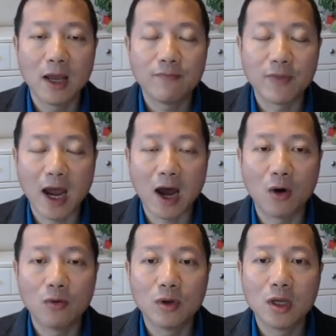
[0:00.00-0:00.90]

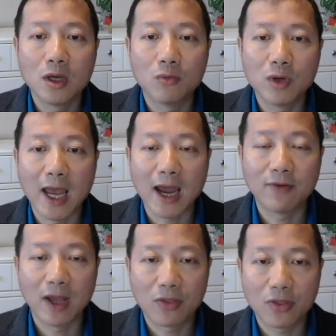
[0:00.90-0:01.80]
Now we have
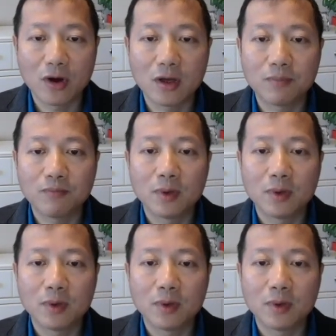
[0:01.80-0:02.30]
a third